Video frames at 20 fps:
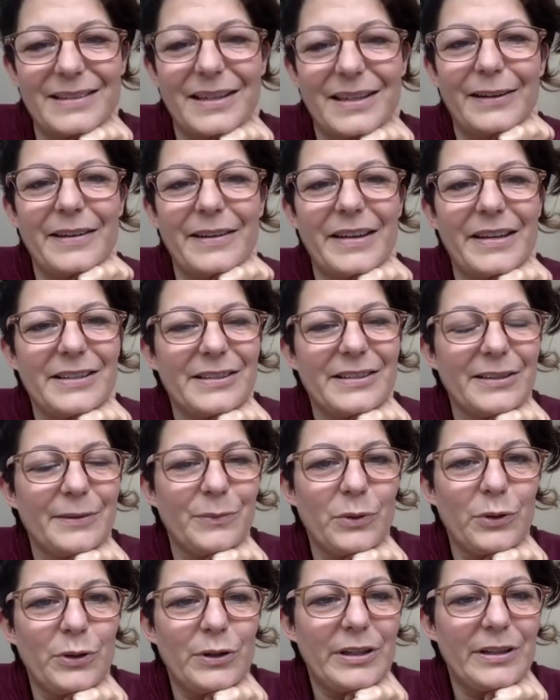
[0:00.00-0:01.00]
are there some
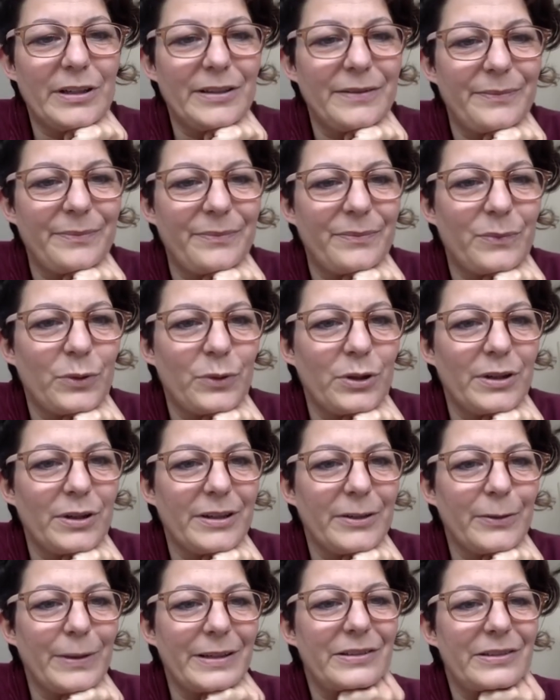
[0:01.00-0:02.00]
more
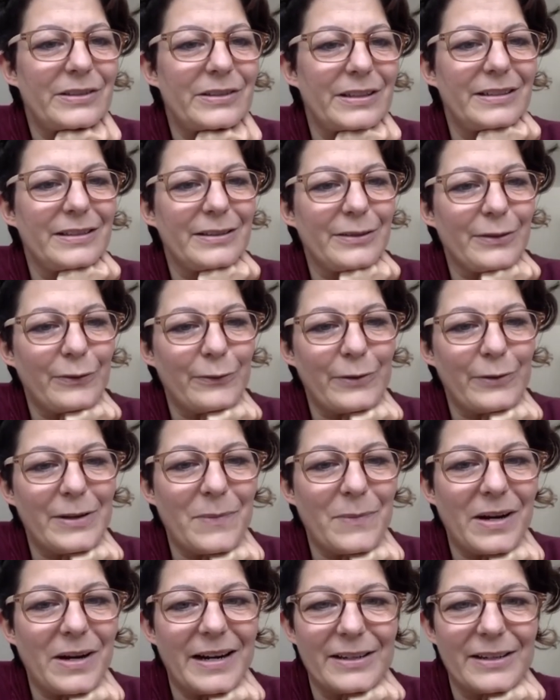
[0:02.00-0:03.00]
questions or
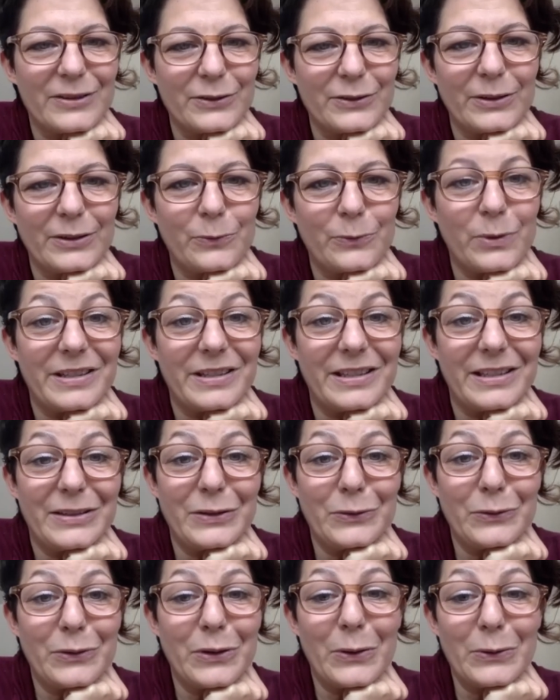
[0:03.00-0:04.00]
remarks, or what did
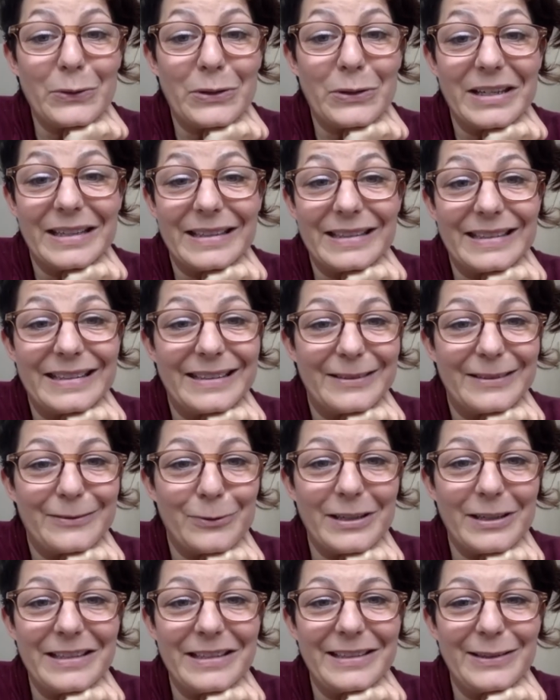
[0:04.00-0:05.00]
you notice?
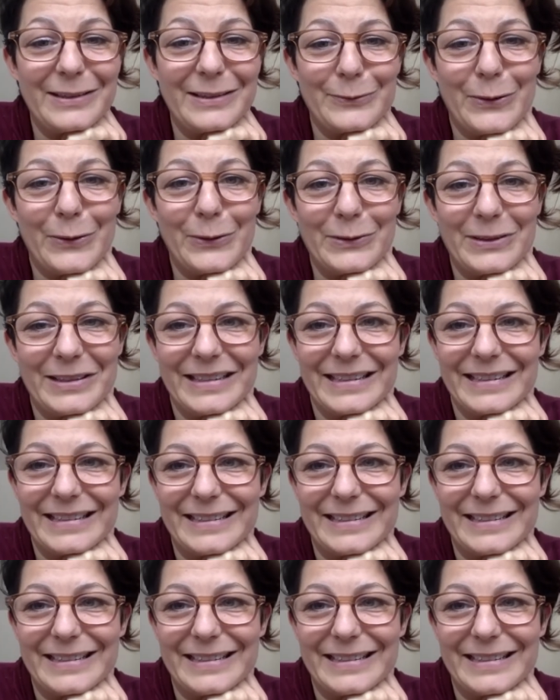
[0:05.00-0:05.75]
What did you notice?